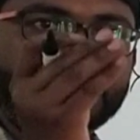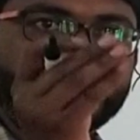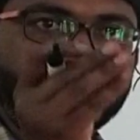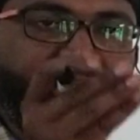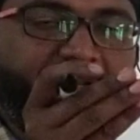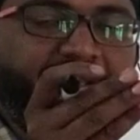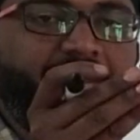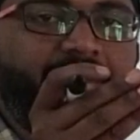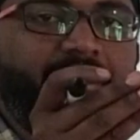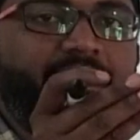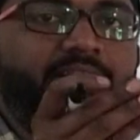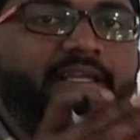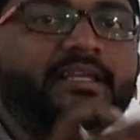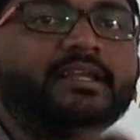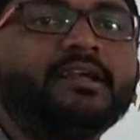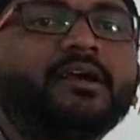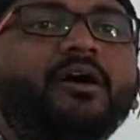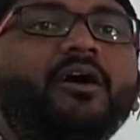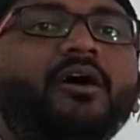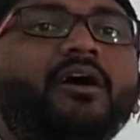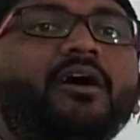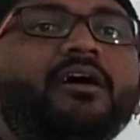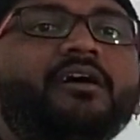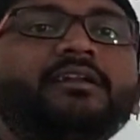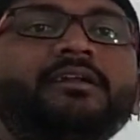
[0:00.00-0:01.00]
3
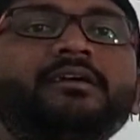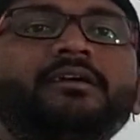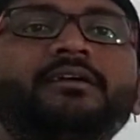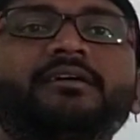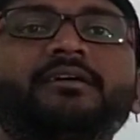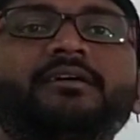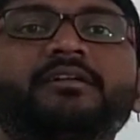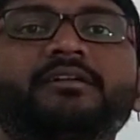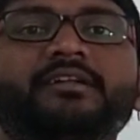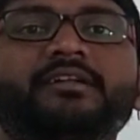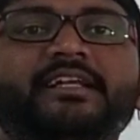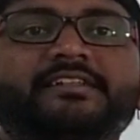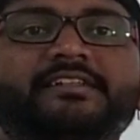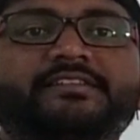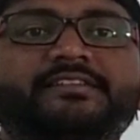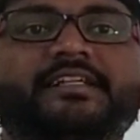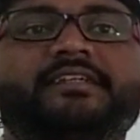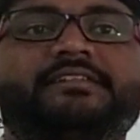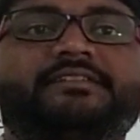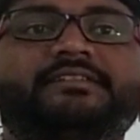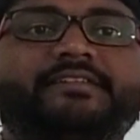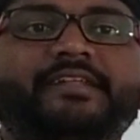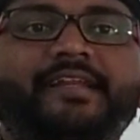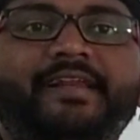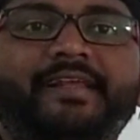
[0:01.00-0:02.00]
or less
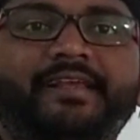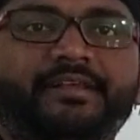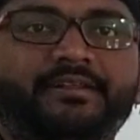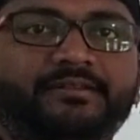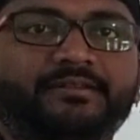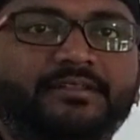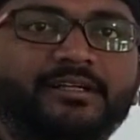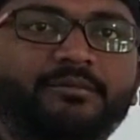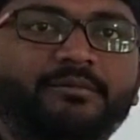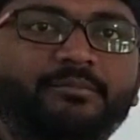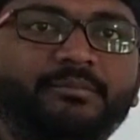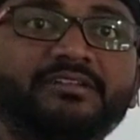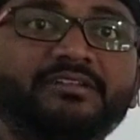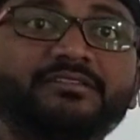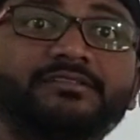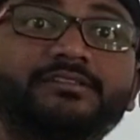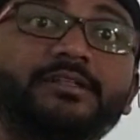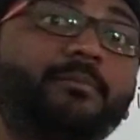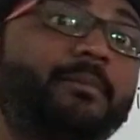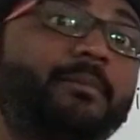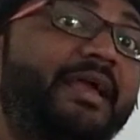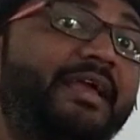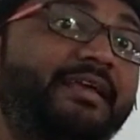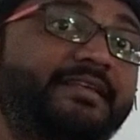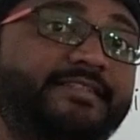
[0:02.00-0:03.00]
than 3. That means
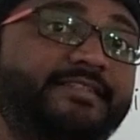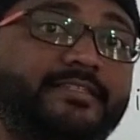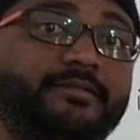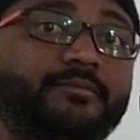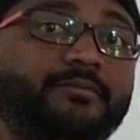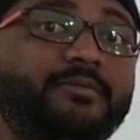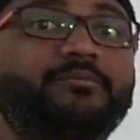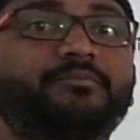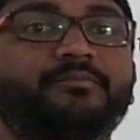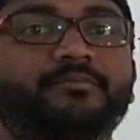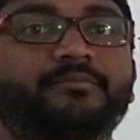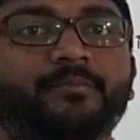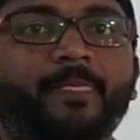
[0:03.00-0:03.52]
the maximum